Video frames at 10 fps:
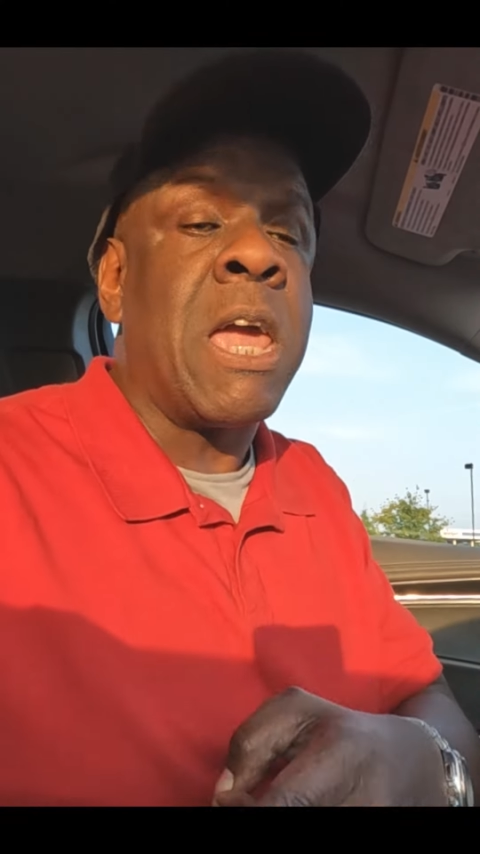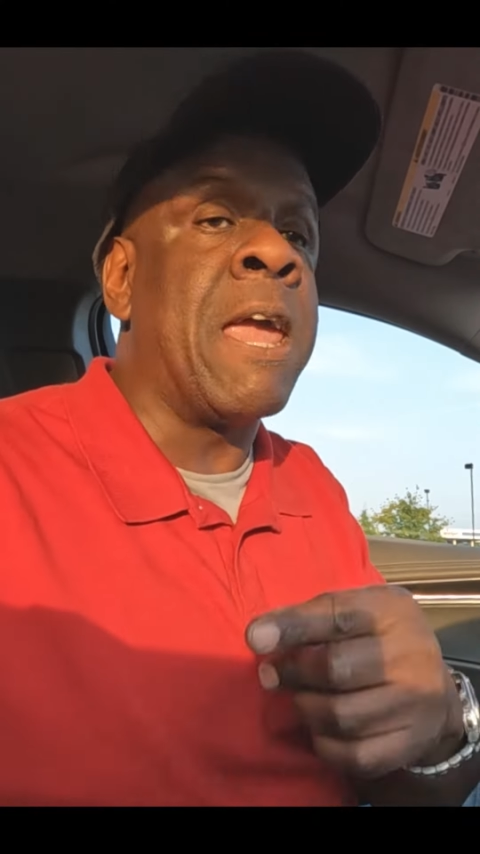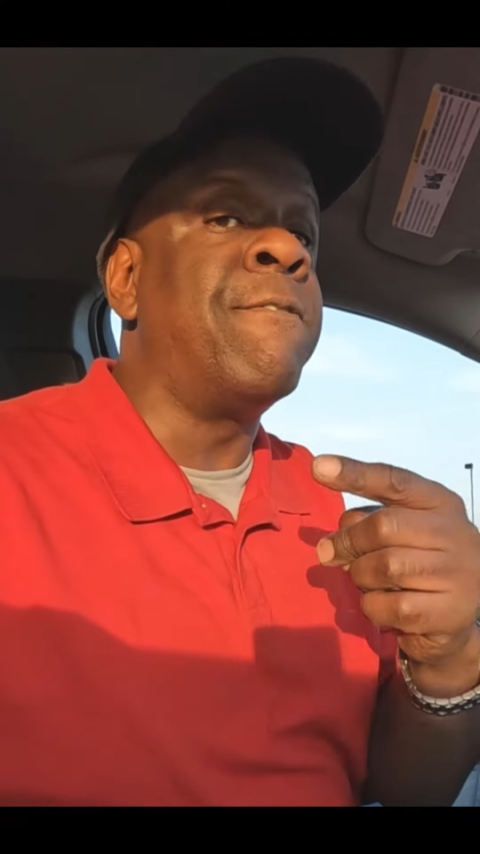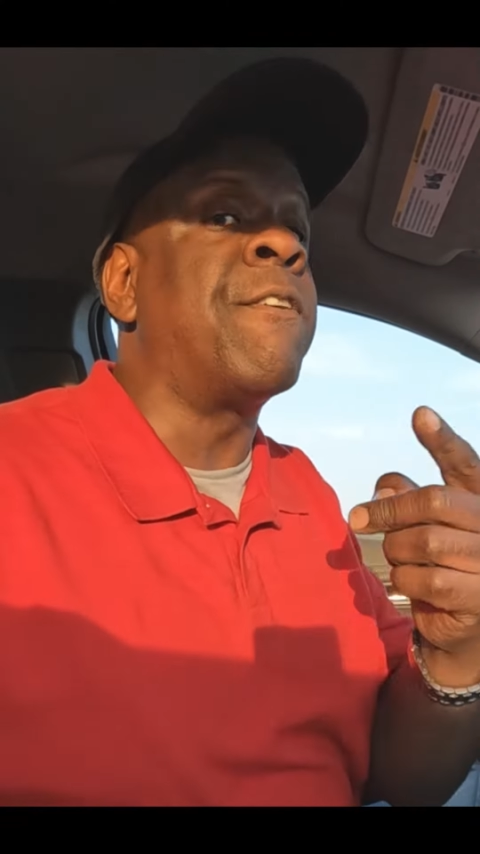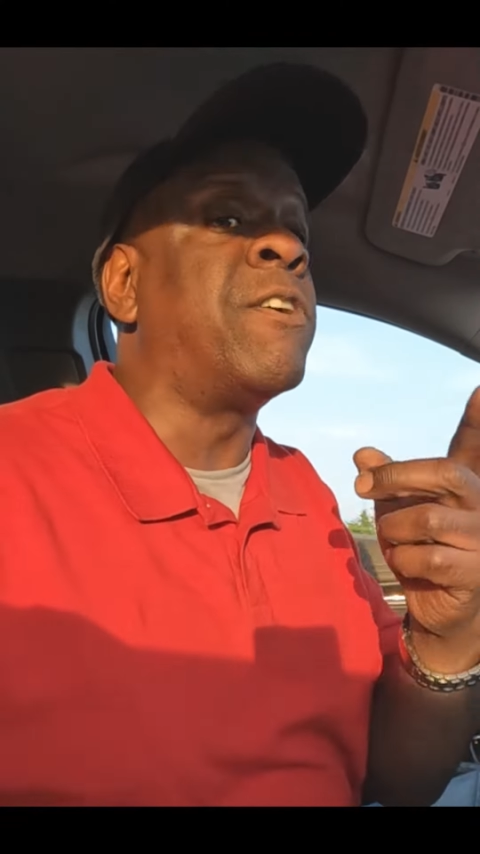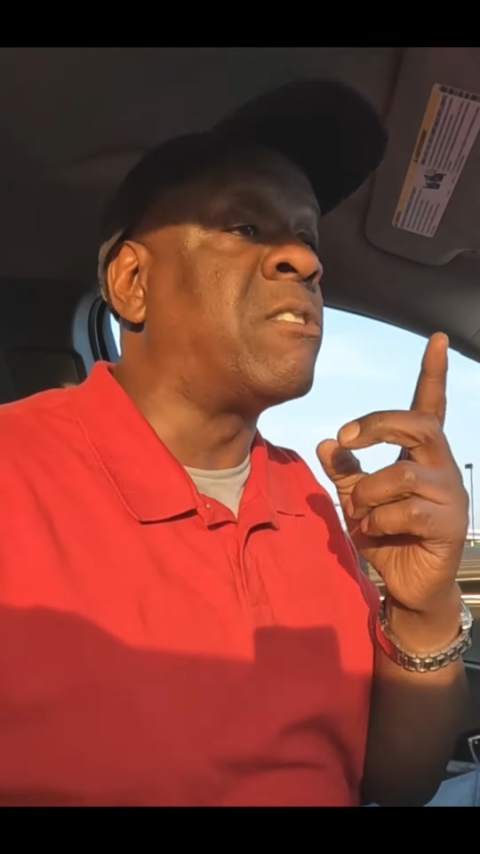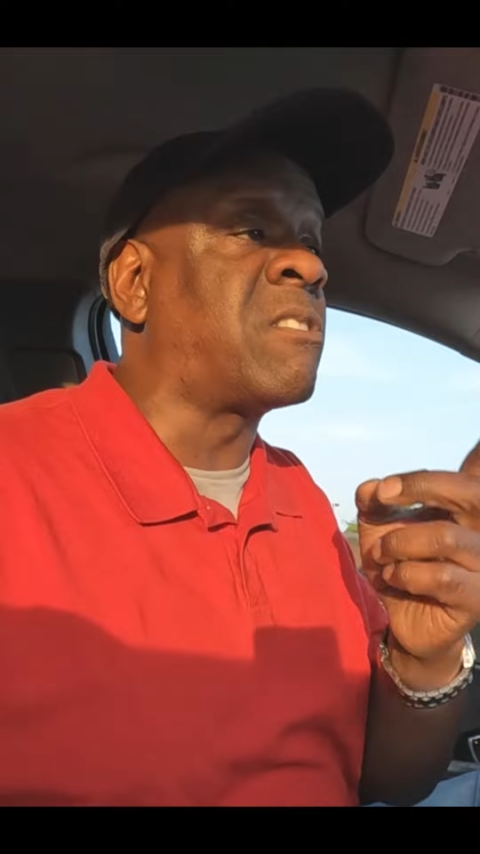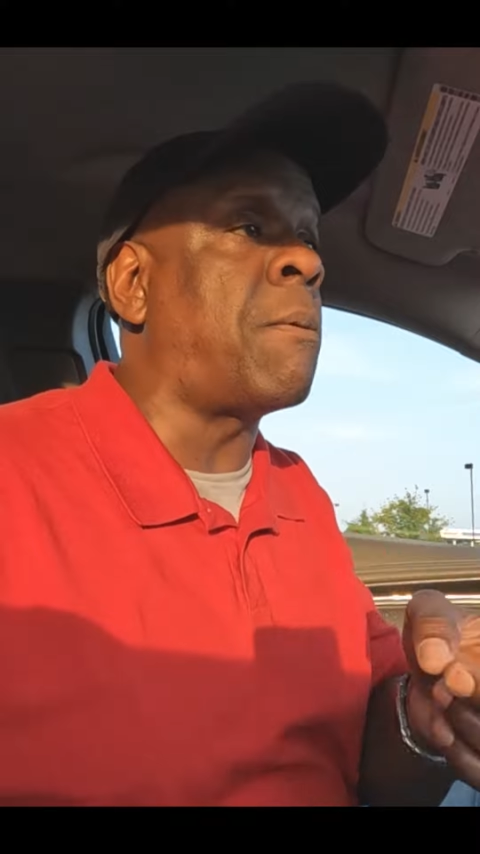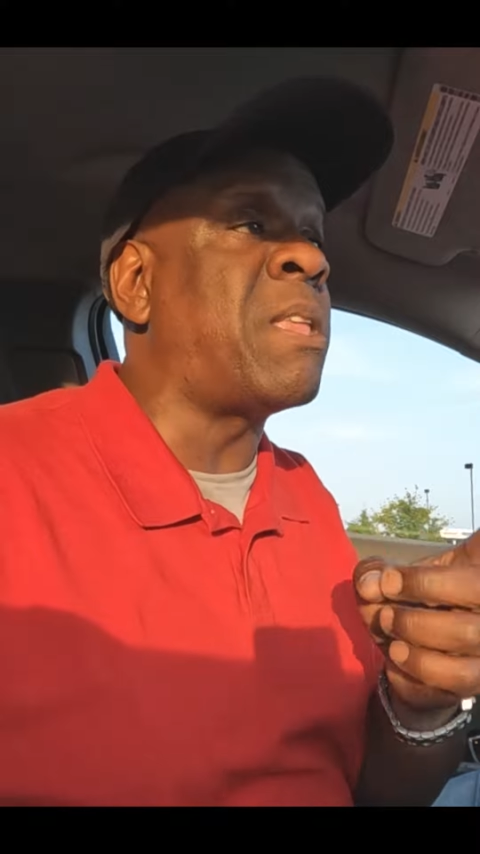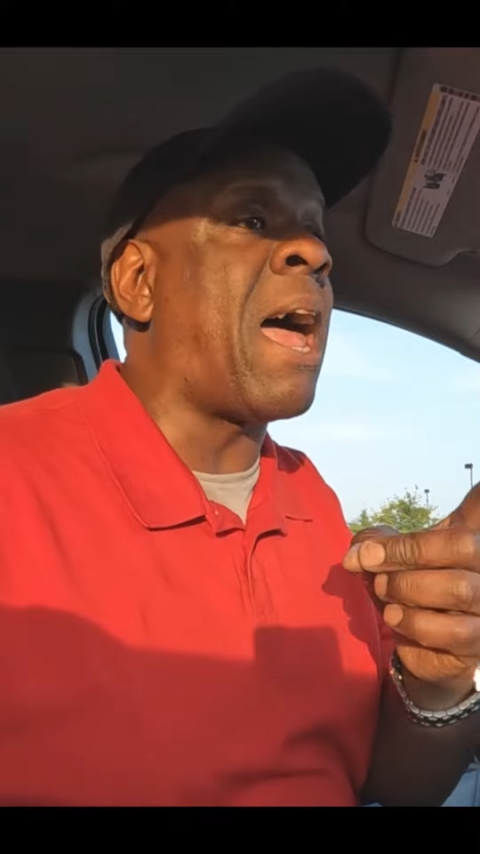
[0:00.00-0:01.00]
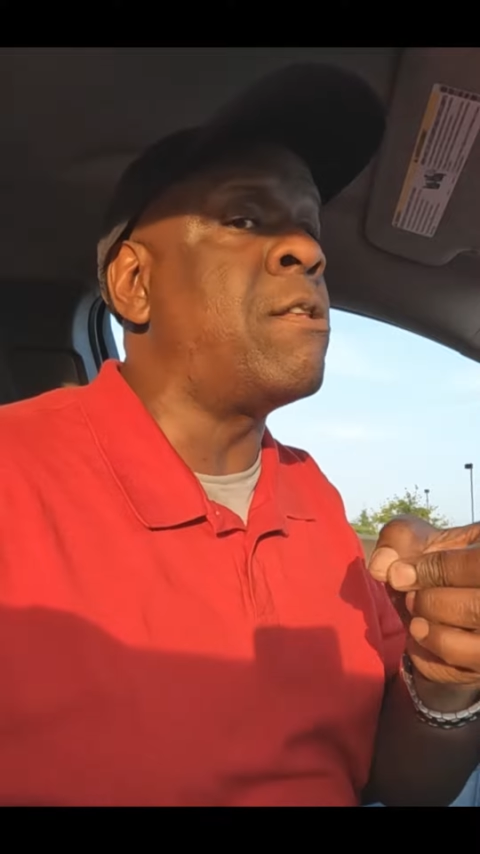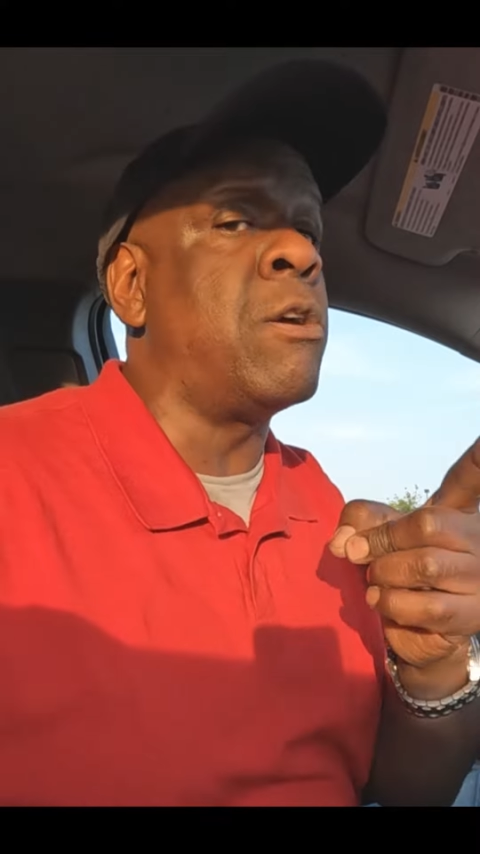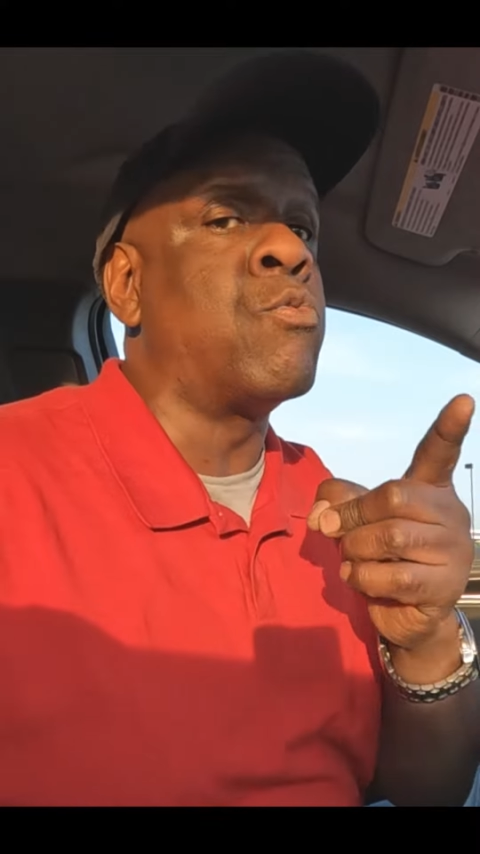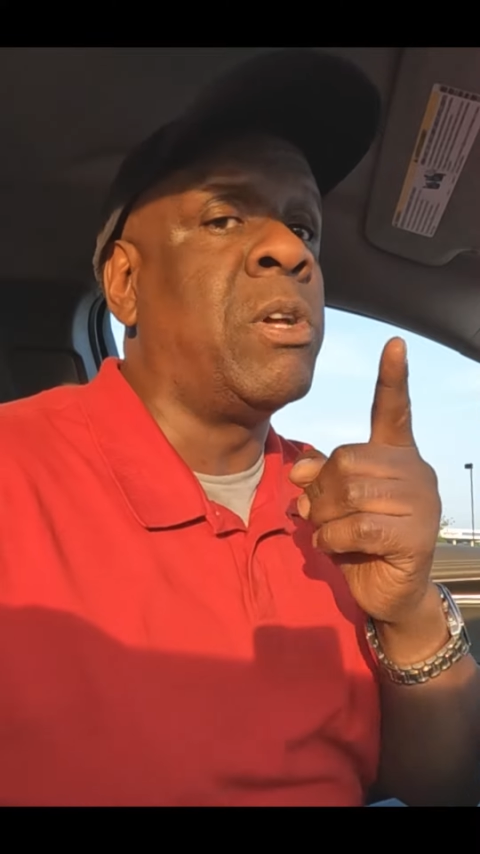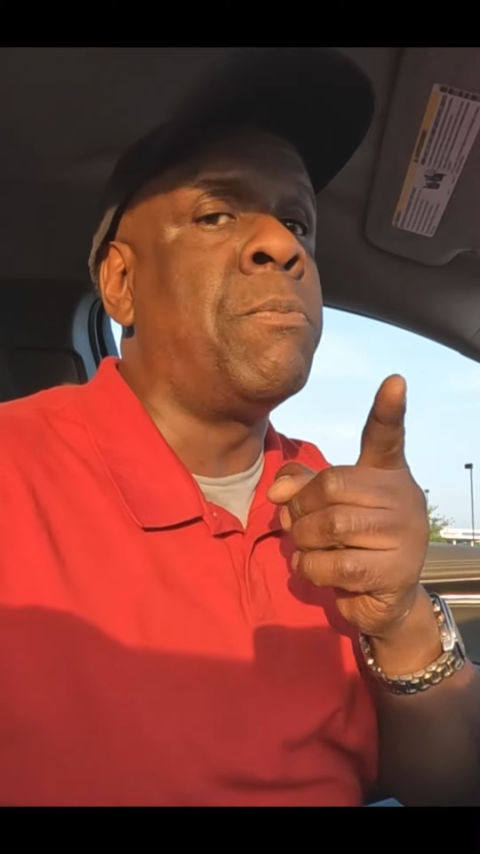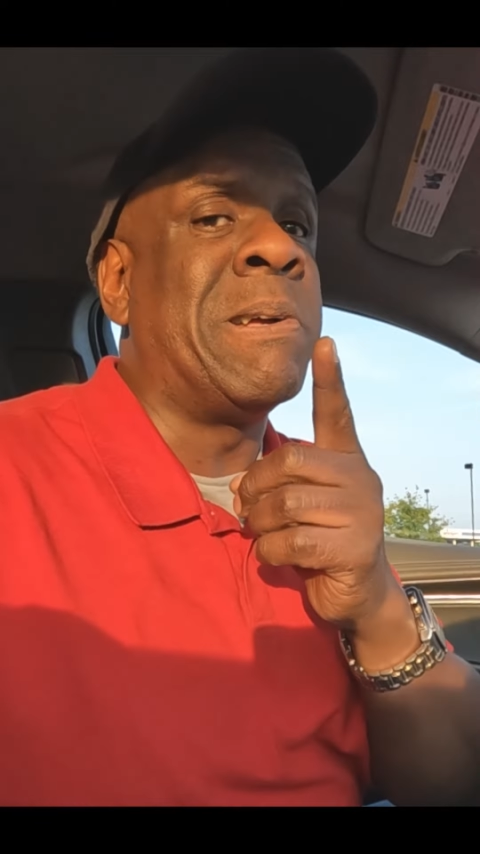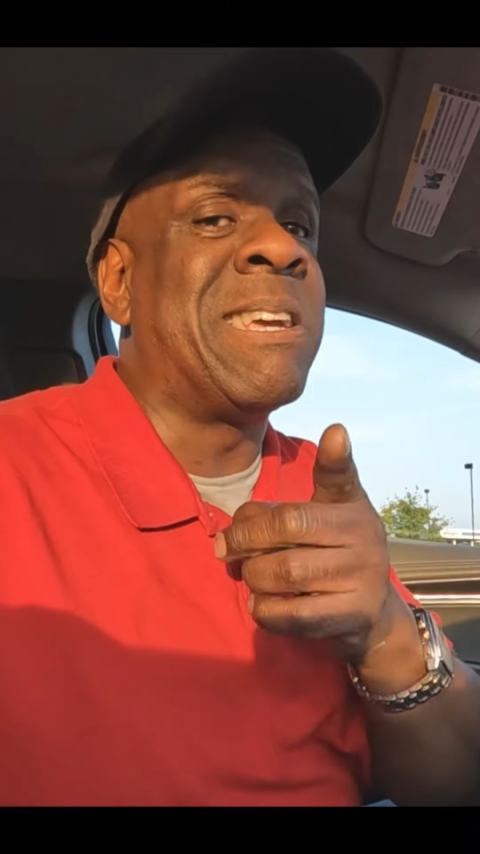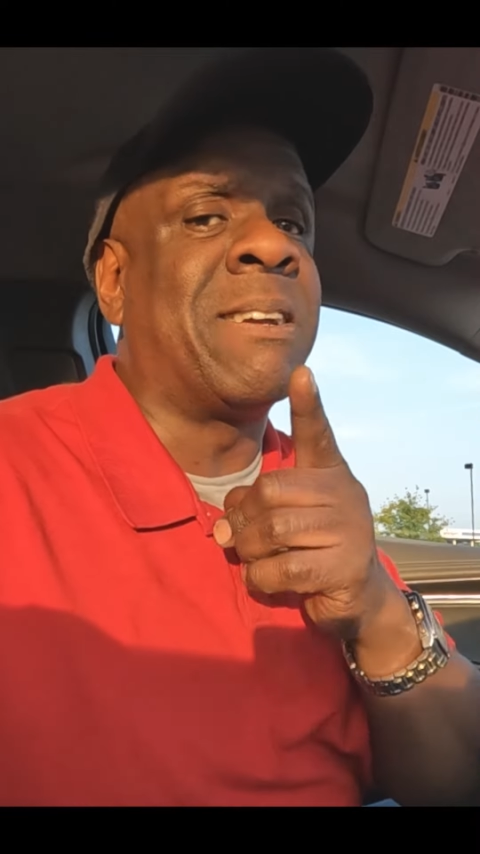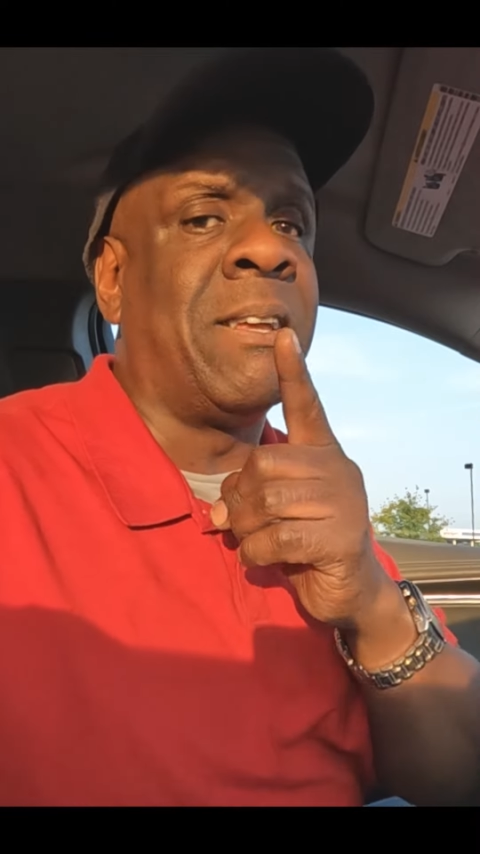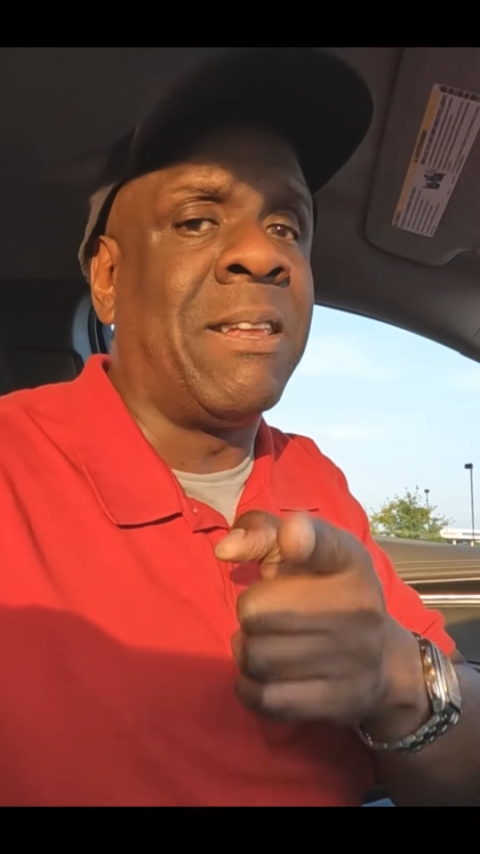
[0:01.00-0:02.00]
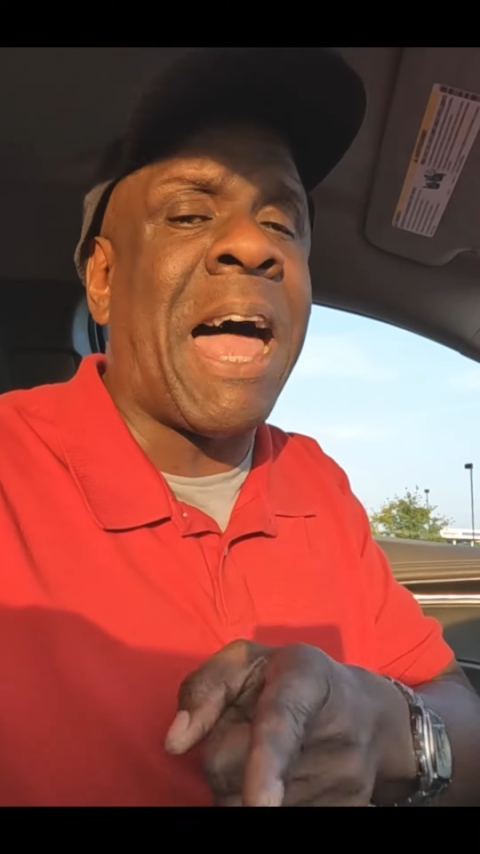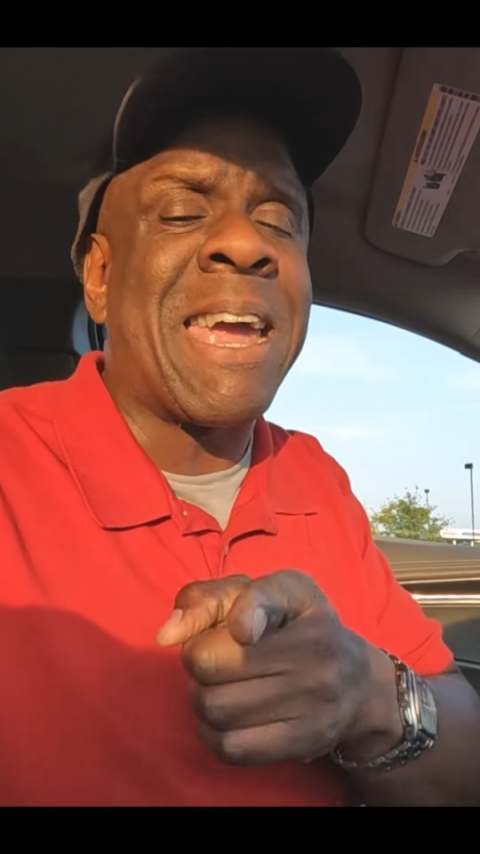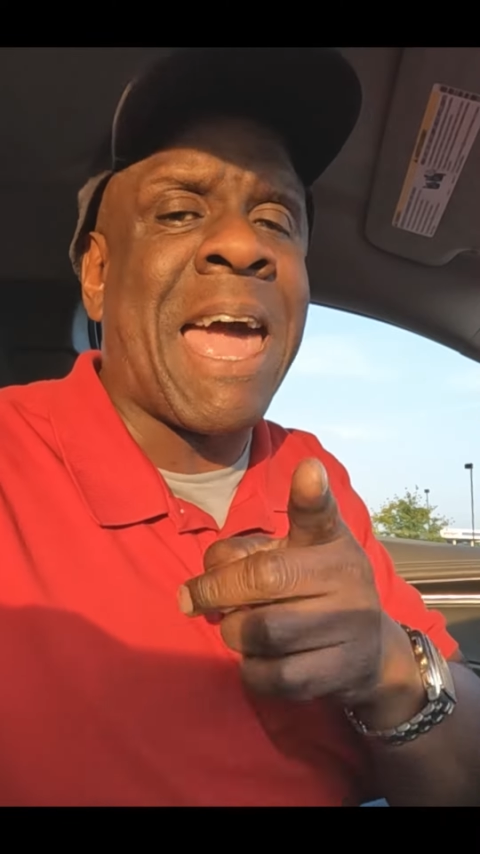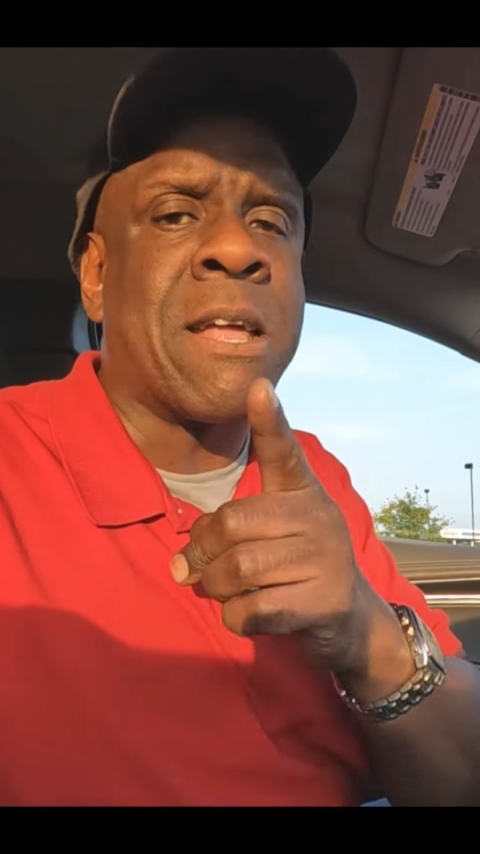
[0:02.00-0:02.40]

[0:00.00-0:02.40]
even if it was something that I didn't really particularly like